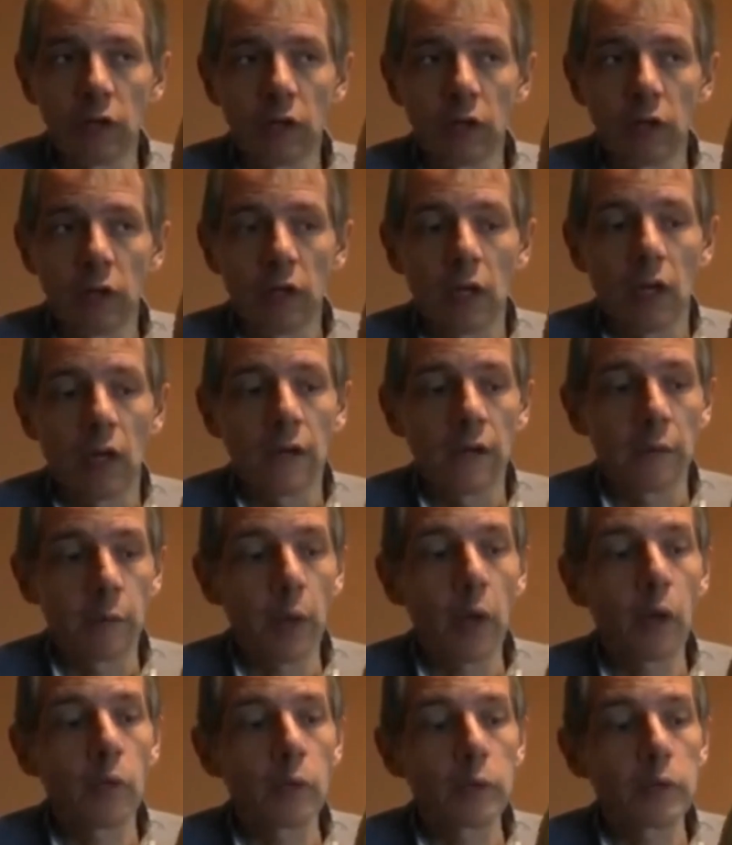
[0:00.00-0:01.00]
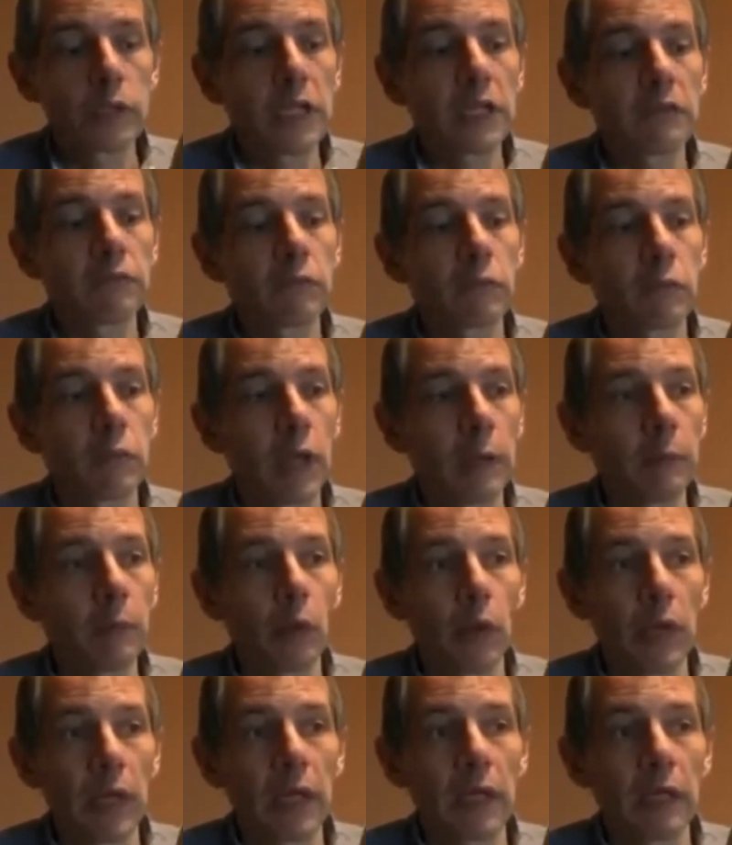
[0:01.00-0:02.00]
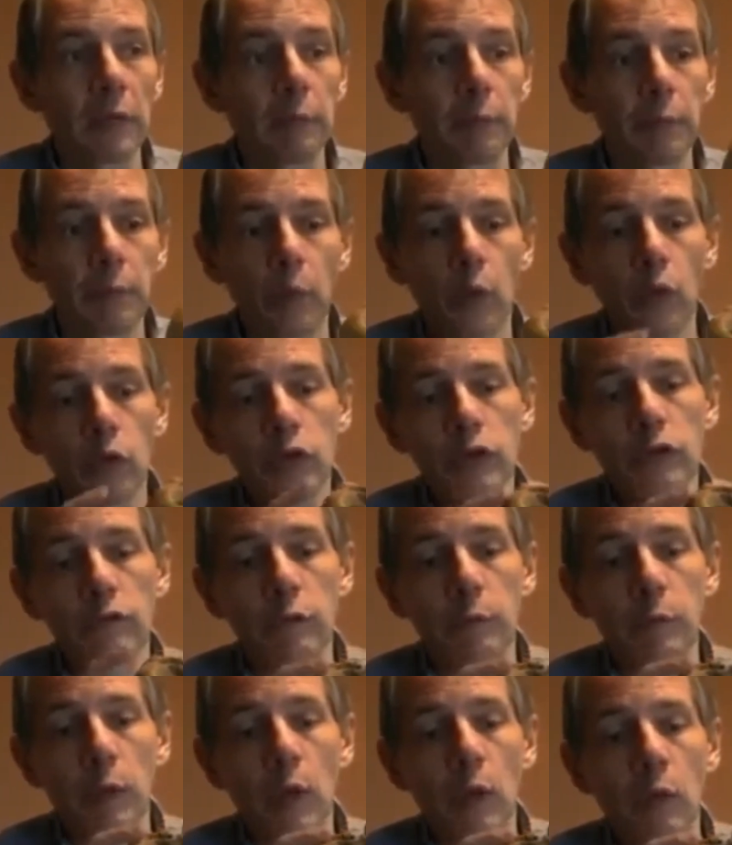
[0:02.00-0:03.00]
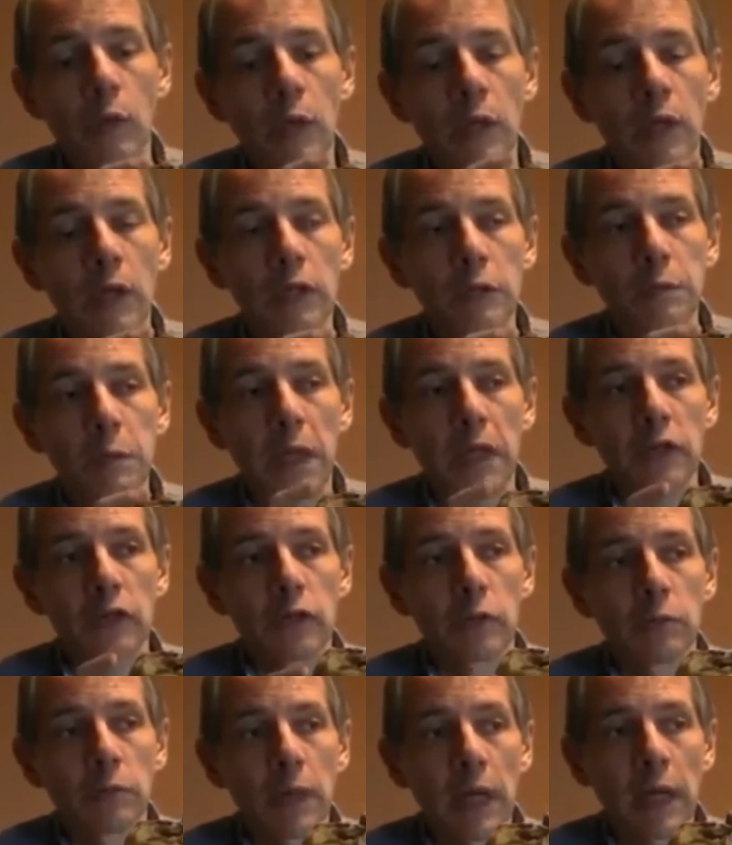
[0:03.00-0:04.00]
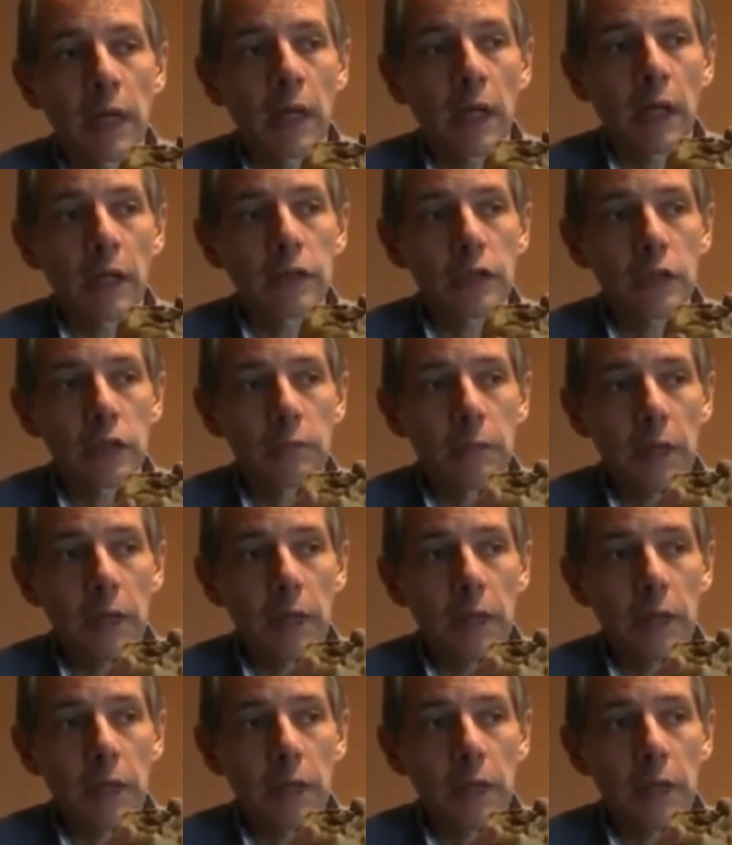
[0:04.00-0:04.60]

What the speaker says: And the bone was even, they put a portion of the bone in a spectrum analyzer,